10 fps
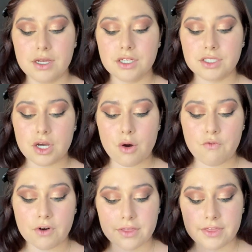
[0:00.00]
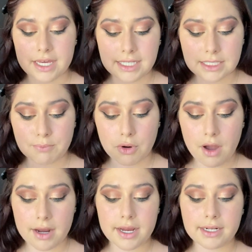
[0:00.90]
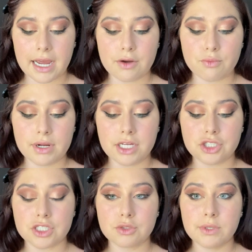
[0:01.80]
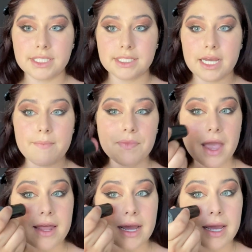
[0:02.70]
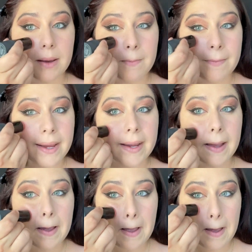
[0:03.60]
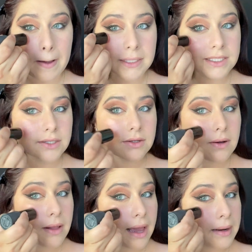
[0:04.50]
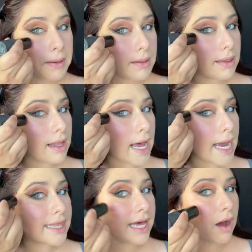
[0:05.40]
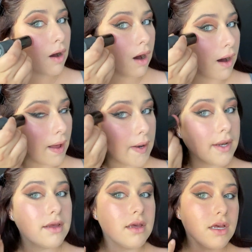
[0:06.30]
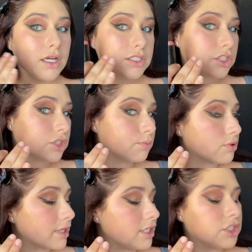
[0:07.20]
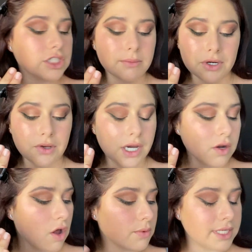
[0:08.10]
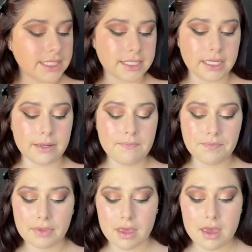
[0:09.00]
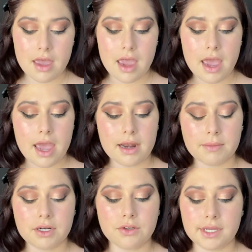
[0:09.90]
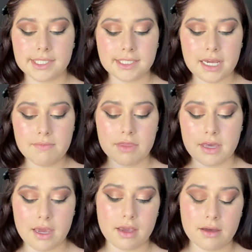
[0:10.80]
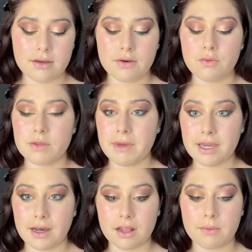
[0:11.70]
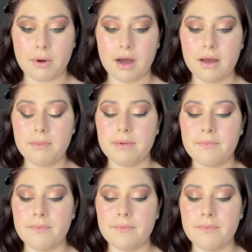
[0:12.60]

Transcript: So for this product, I really just twist it and I make circle and glide that on. Such a pretty shimmer, you can already see. And I'm gonna do that same thing with my ColourPop.